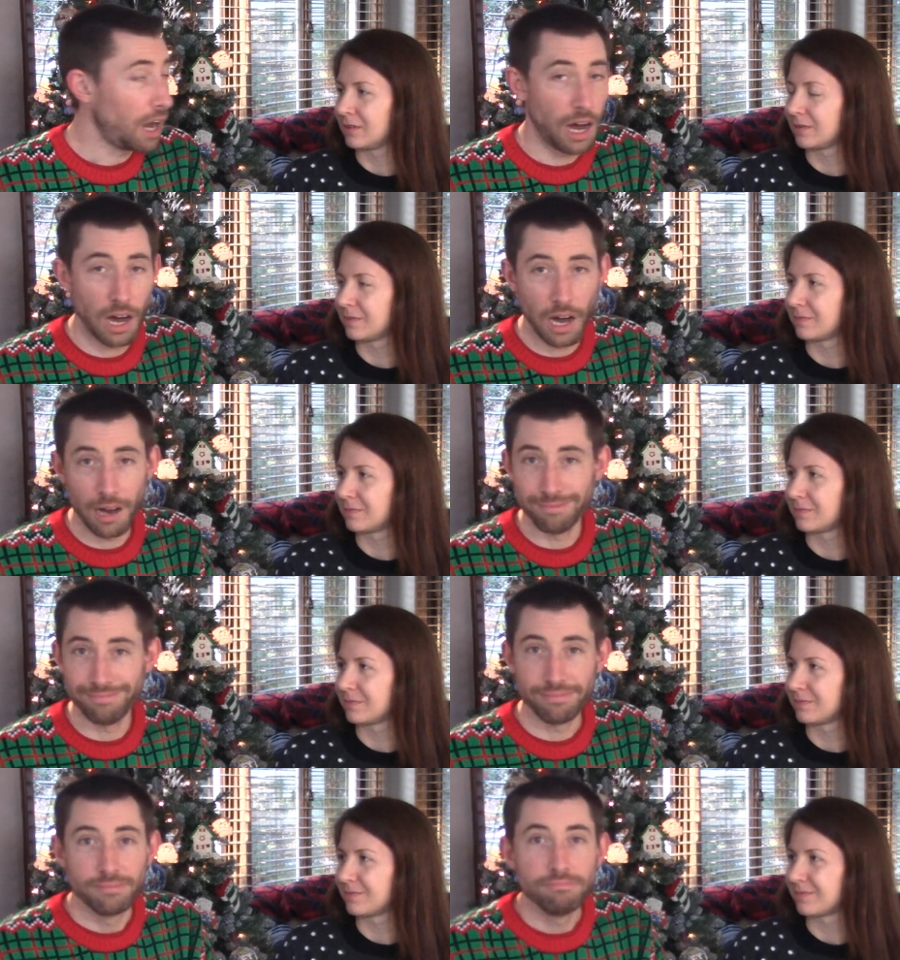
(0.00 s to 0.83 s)
Speaker 1: Um,
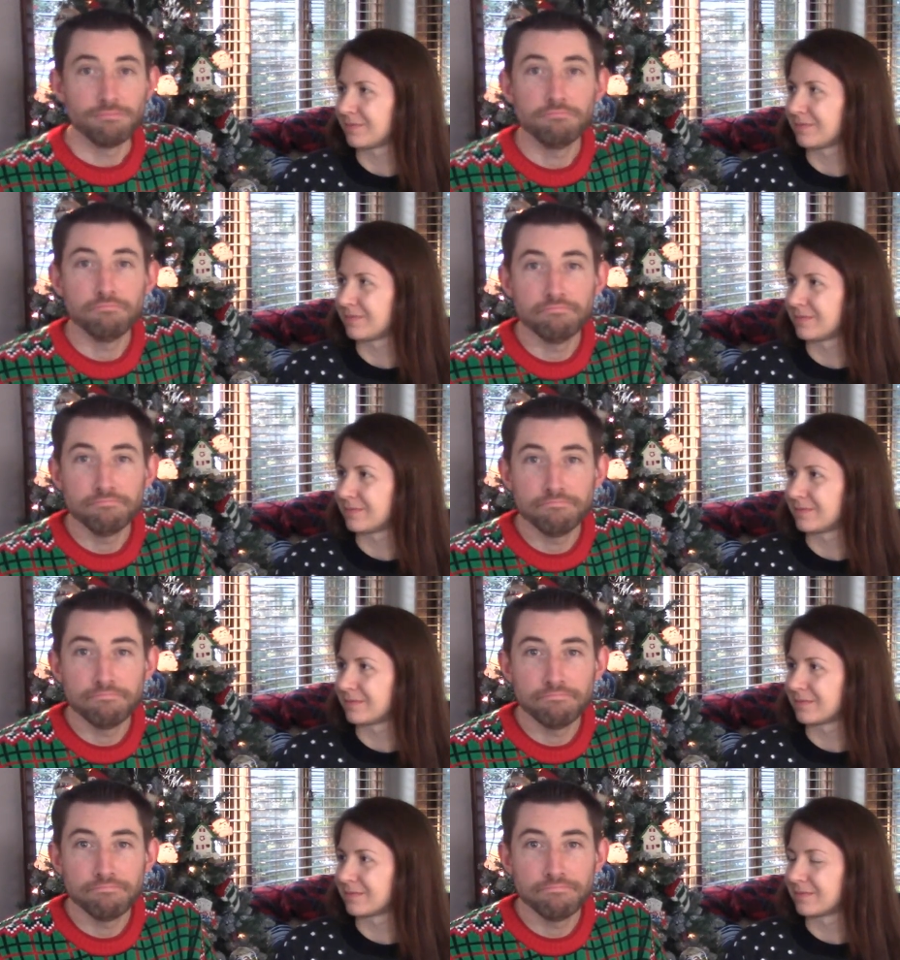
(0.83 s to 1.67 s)

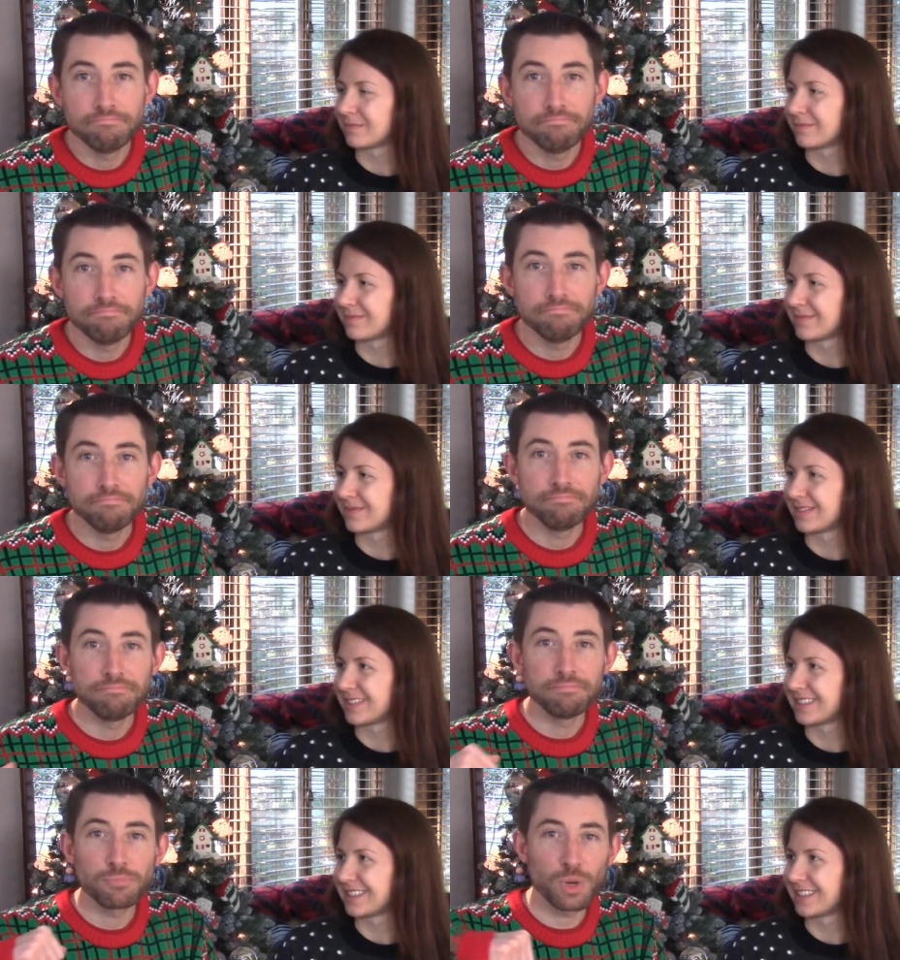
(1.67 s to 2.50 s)

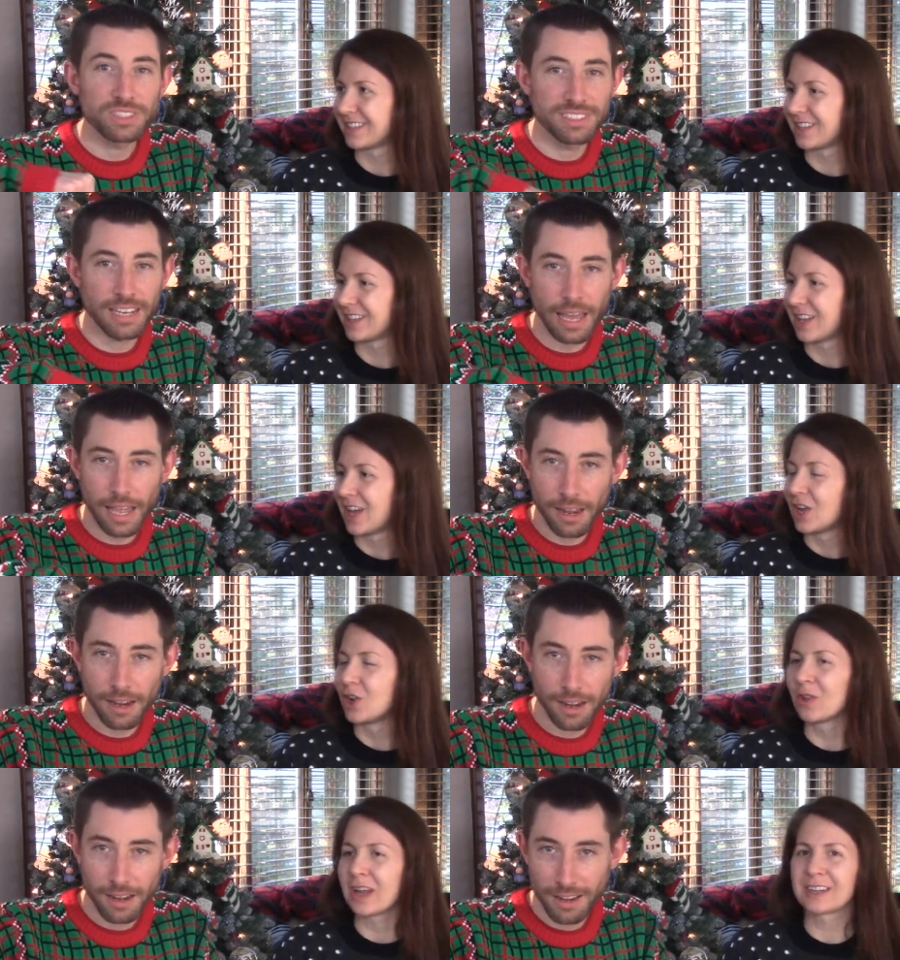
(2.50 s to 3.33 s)
mm, what's today? You're
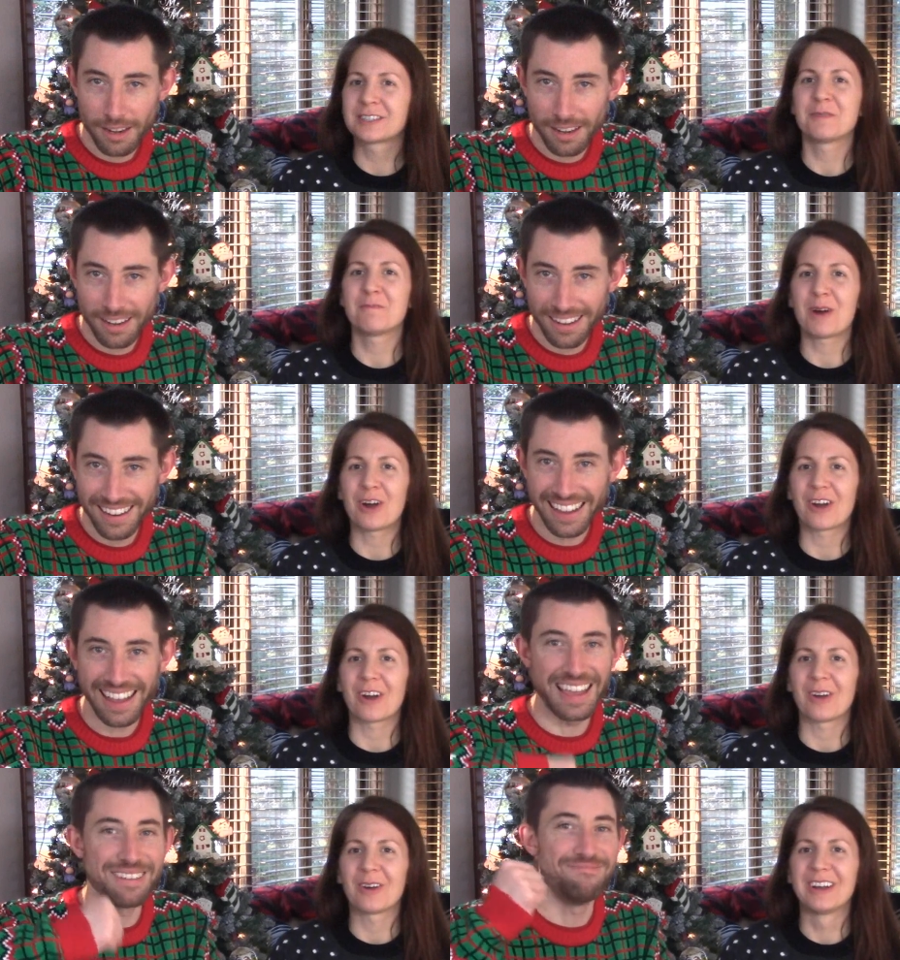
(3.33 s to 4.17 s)
like, tomorrow.
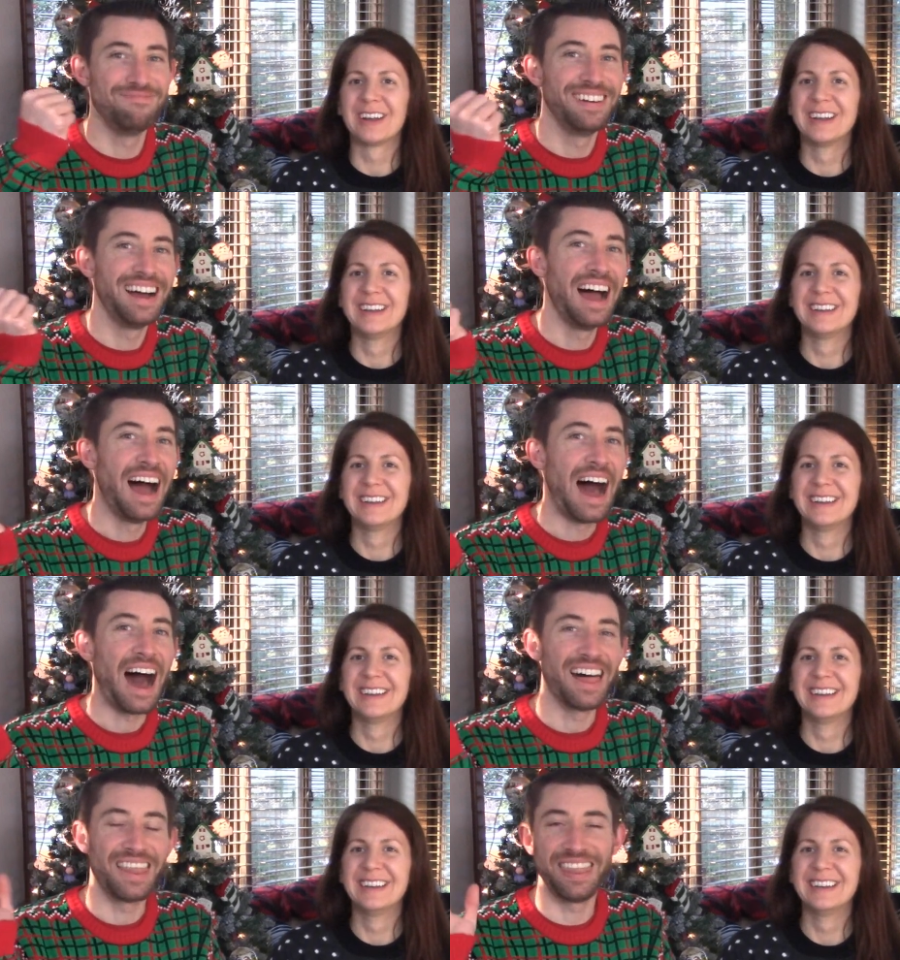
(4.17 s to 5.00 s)
And
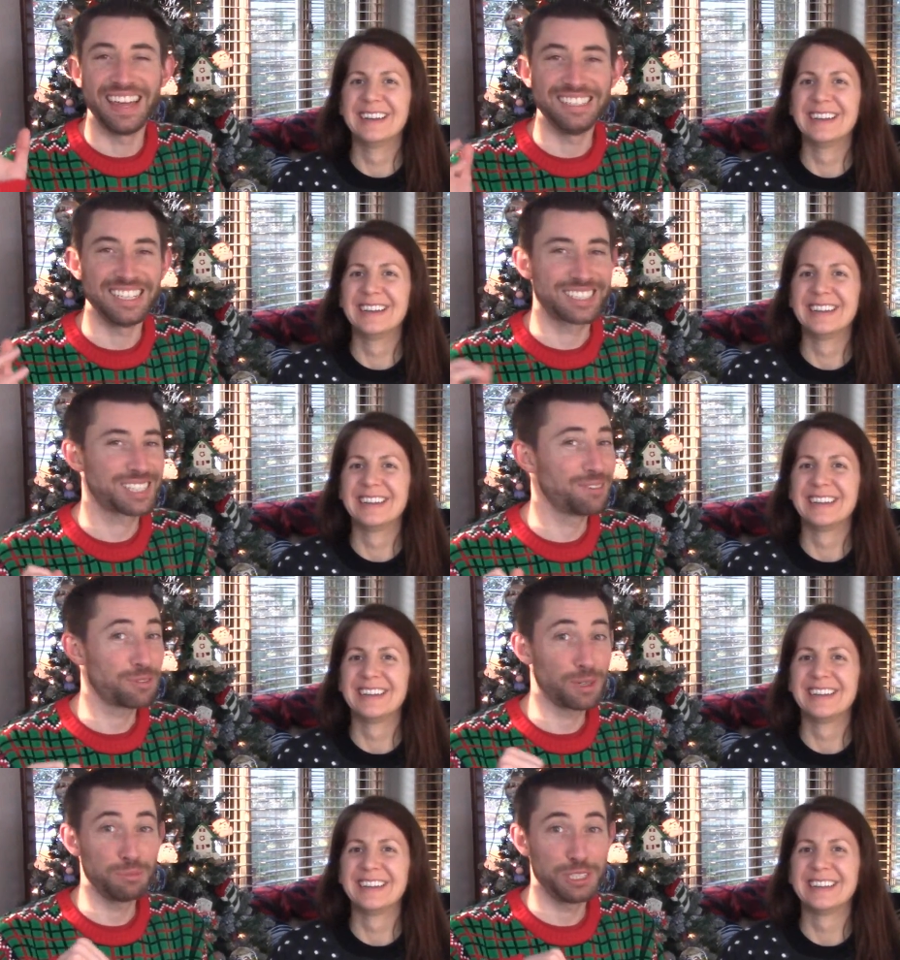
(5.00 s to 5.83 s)
they just
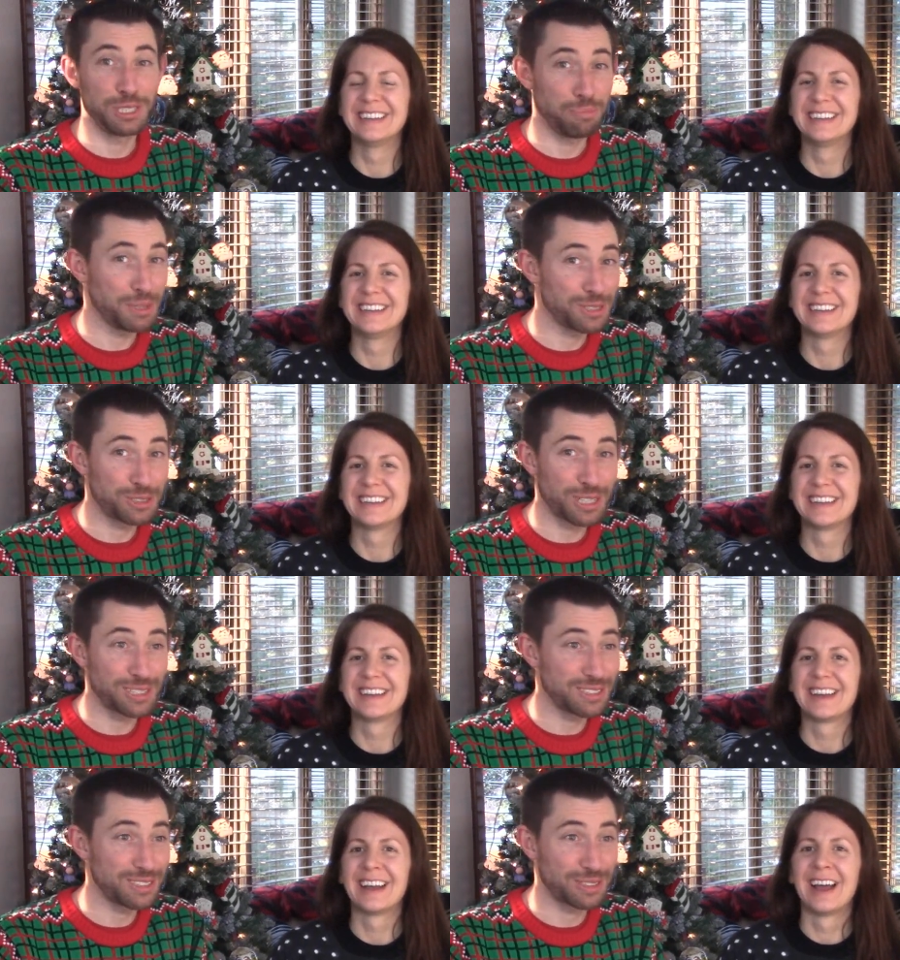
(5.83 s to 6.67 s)
confirmed shipping
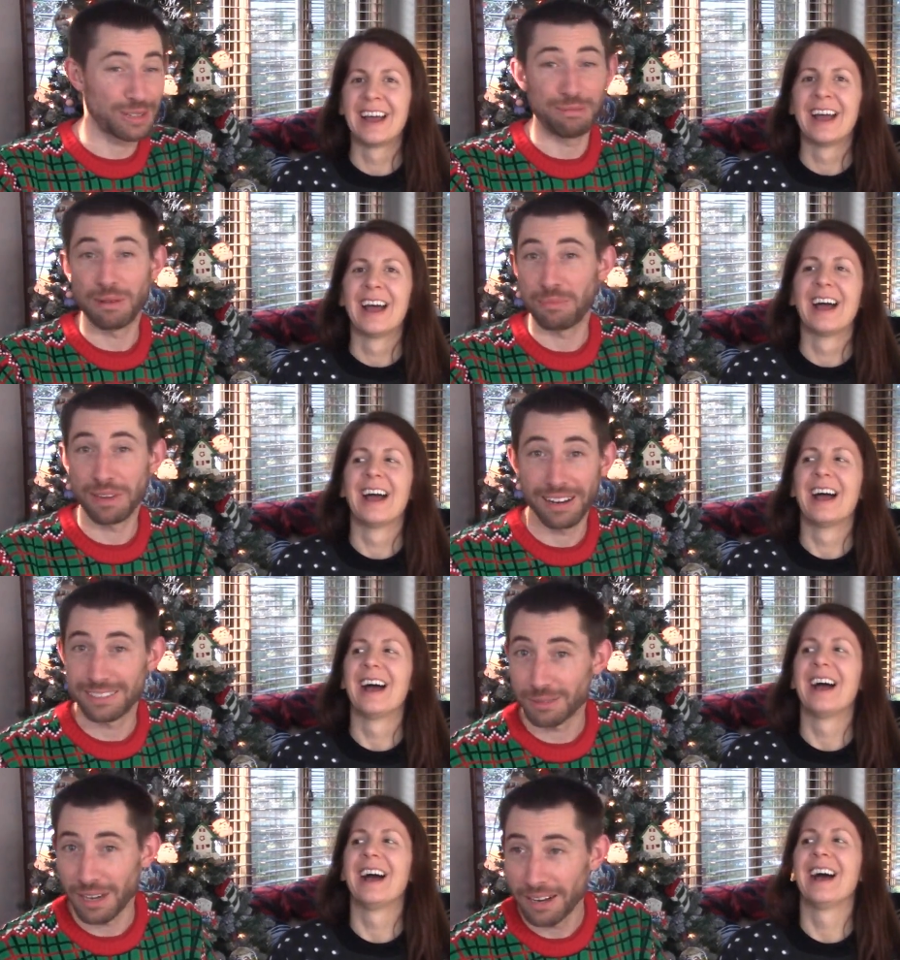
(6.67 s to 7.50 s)
addresses, so it might be on its
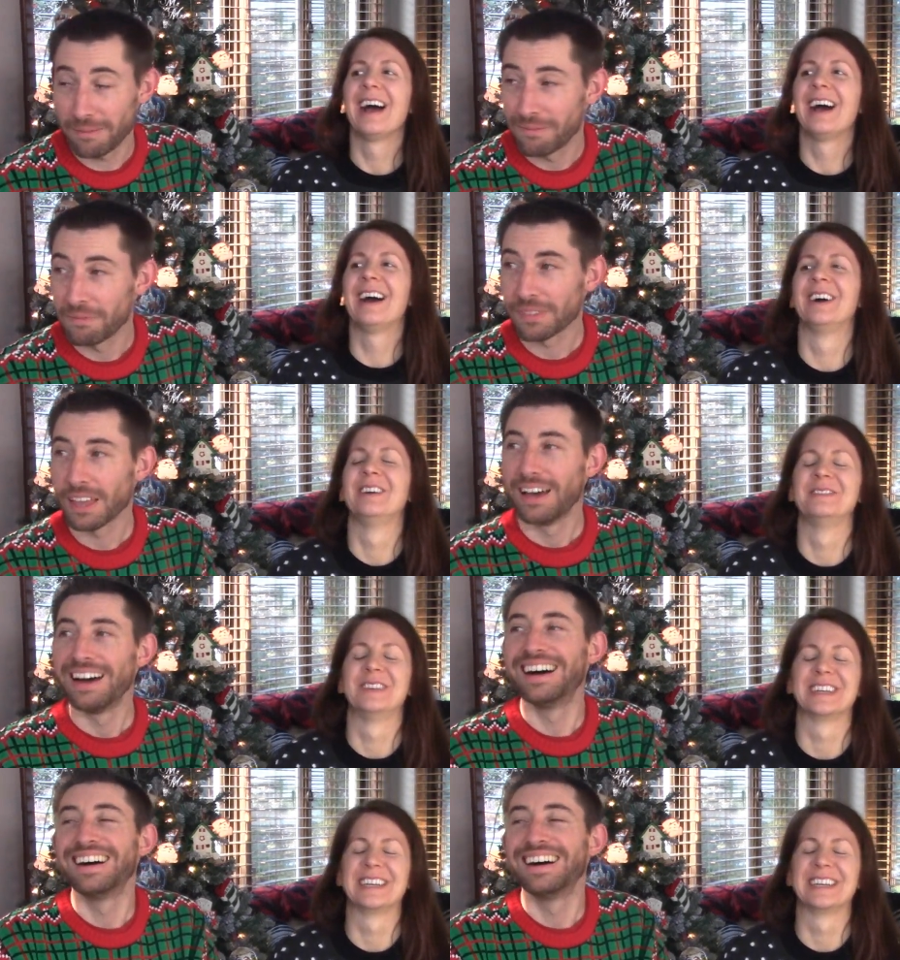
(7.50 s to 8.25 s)
way. Oh my